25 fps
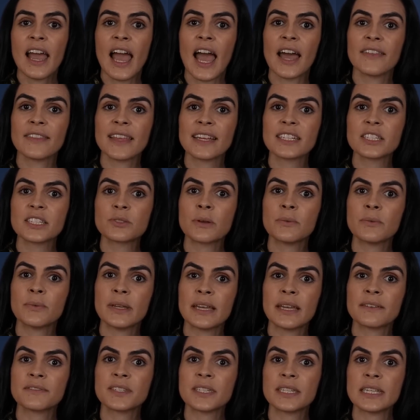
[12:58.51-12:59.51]
And that's what we
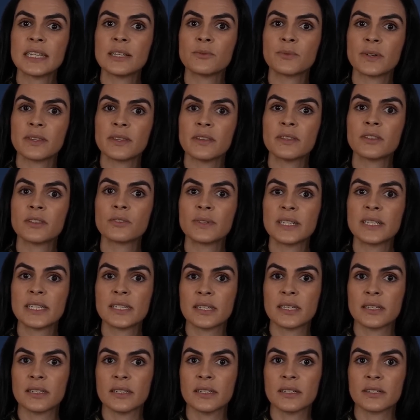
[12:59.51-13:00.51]
have seen within the
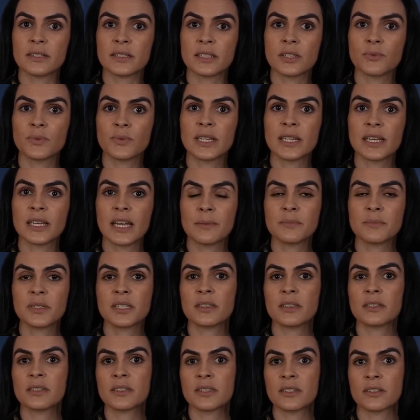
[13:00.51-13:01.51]
recent years when it comes
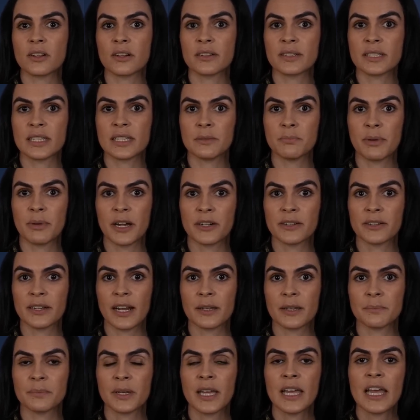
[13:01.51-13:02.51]
to the starseed
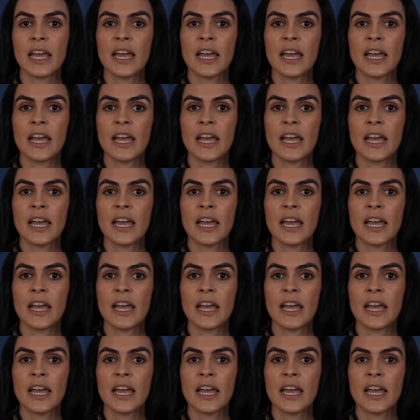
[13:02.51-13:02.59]
paradigm.